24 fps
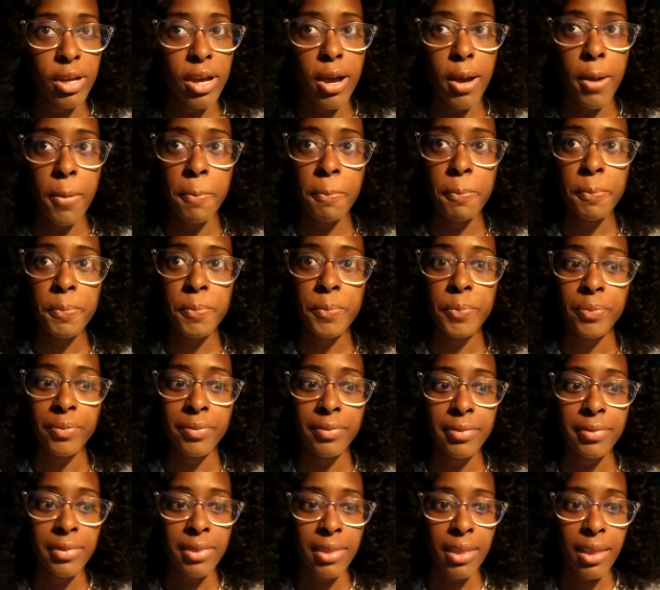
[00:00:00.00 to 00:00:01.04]
to come,
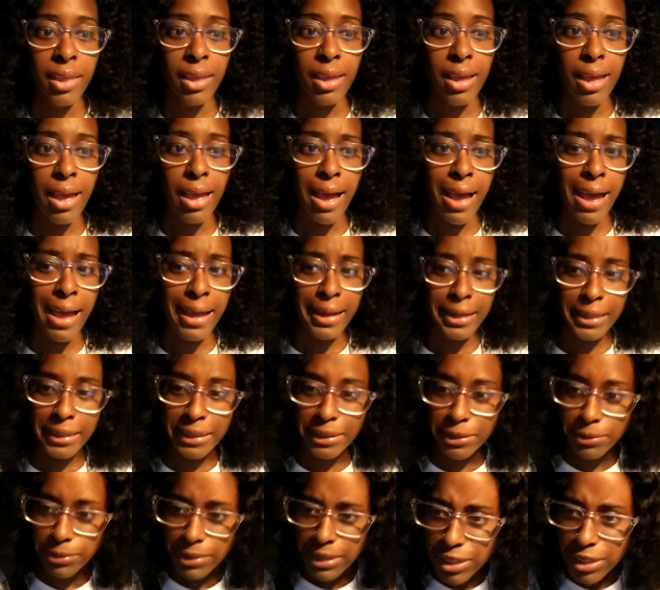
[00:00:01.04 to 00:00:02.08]
and
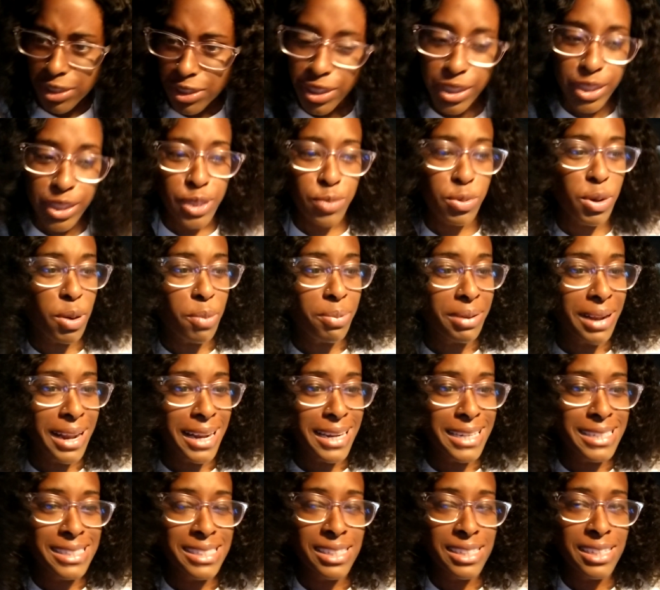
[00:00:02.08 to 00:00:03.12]
originally we were
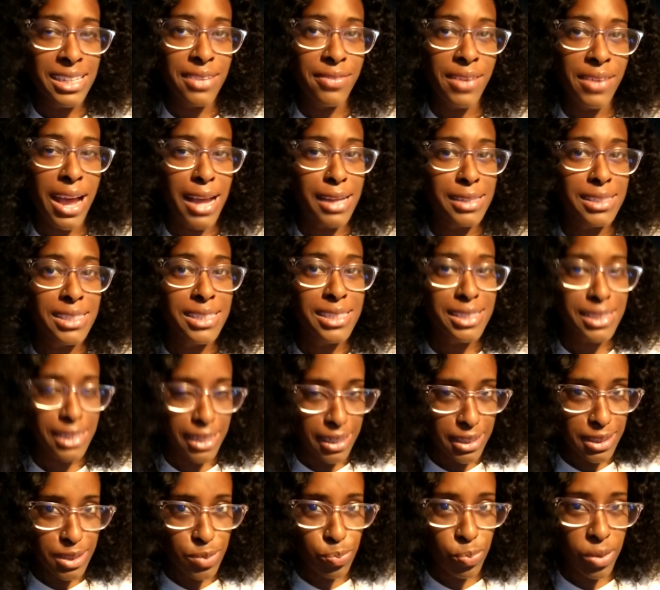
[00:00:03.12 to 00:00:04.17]
planning to leave at
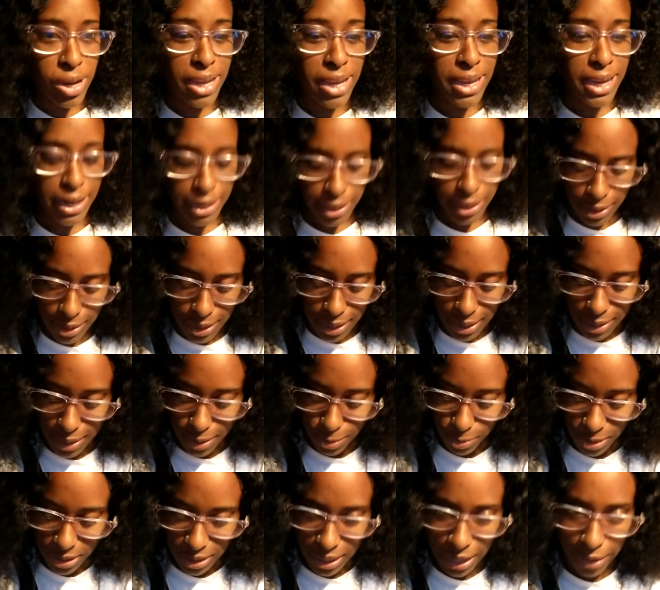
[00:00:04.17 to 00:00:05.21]
6, but I'm kind of glad that
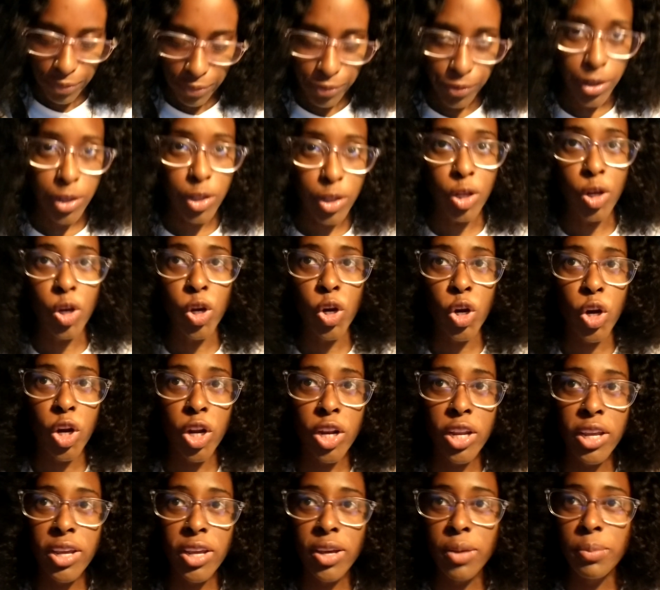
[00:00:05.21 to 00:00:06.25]
we left a little
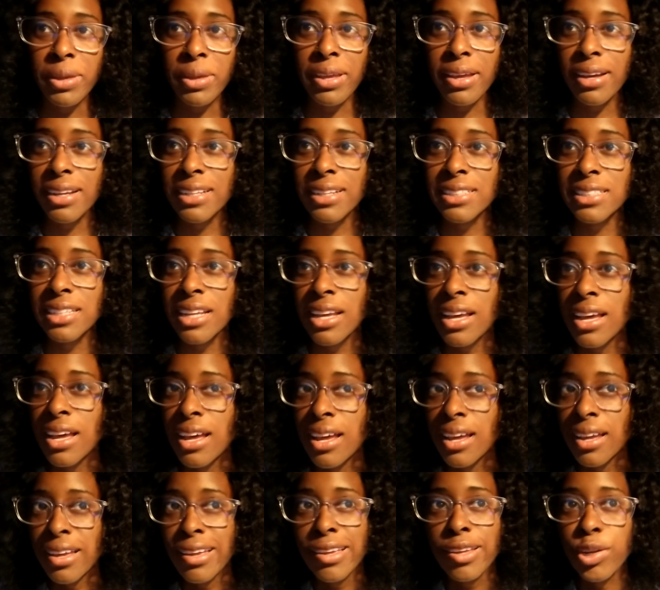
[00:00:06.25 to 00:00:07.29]
earlier because,
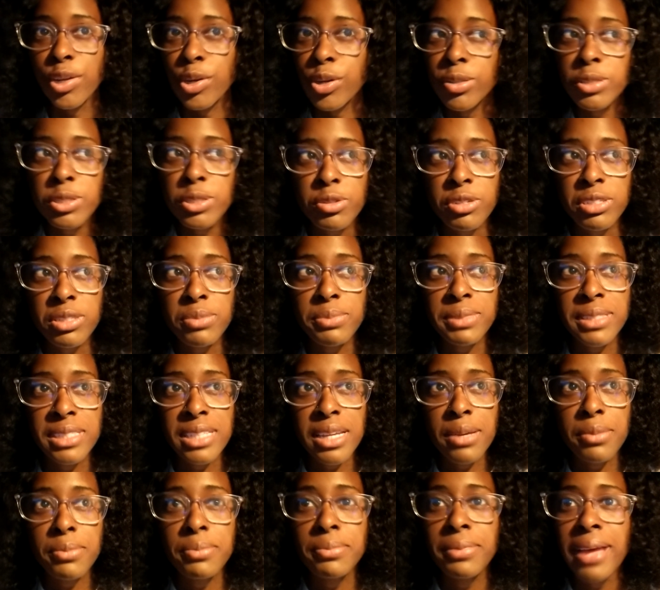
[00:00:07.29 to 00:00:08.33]
you know, it's Christmas
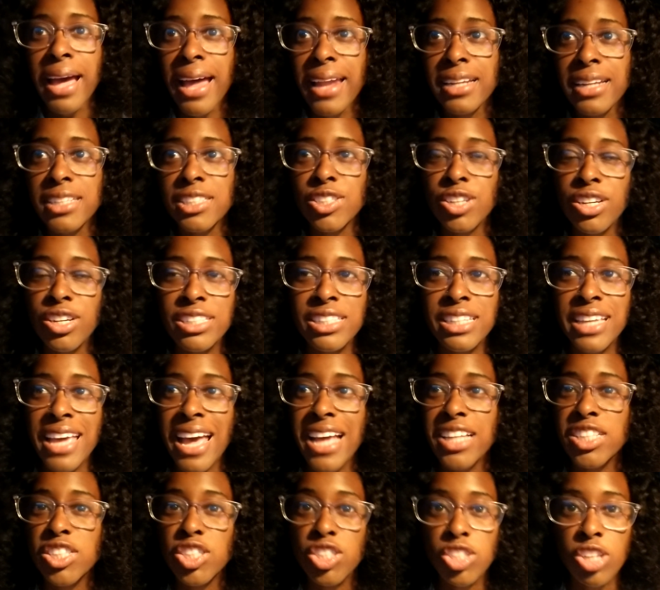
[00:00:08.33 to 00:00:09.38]
time and it starts to get
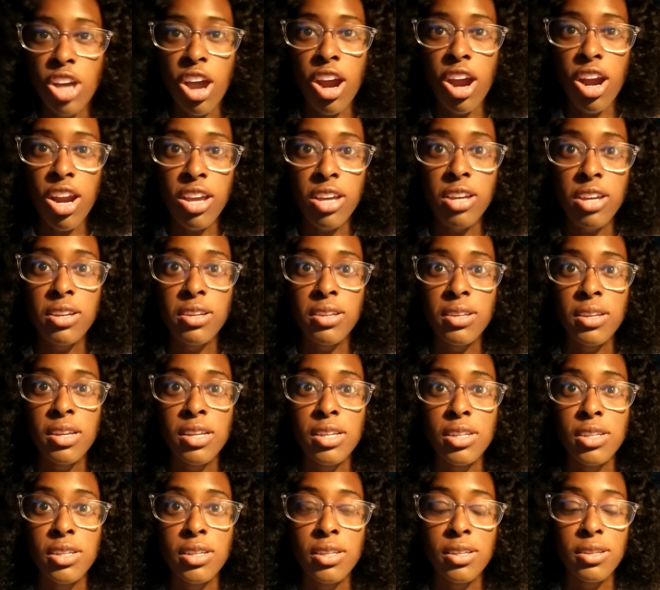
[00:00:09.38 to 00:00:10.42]
dark
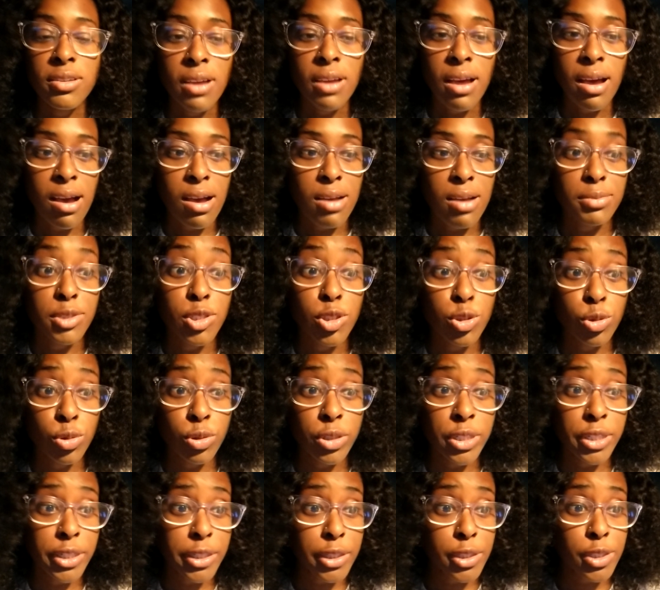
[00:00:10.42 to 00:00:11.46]

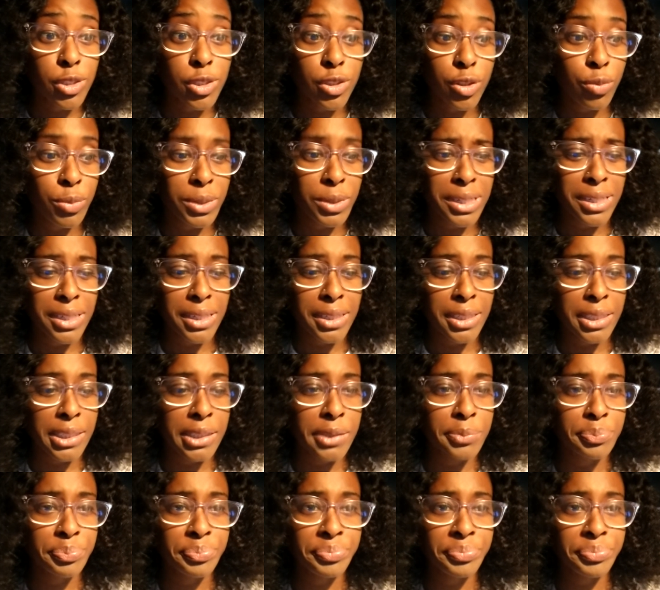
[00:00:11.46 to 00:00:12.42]
sooner, so we